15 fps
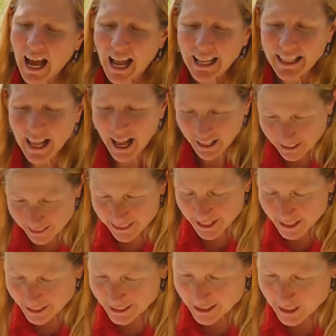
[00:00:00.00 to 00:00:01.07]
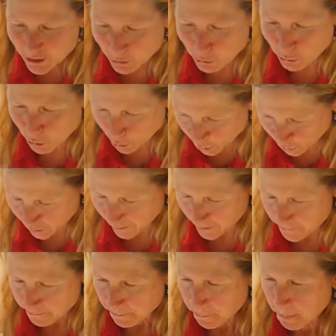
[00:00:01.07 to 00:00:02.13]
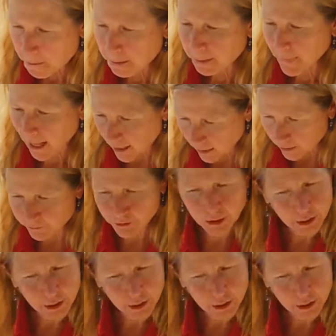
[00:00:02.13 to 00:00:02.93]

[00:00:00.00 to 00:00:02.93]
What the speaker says: I think it's the work of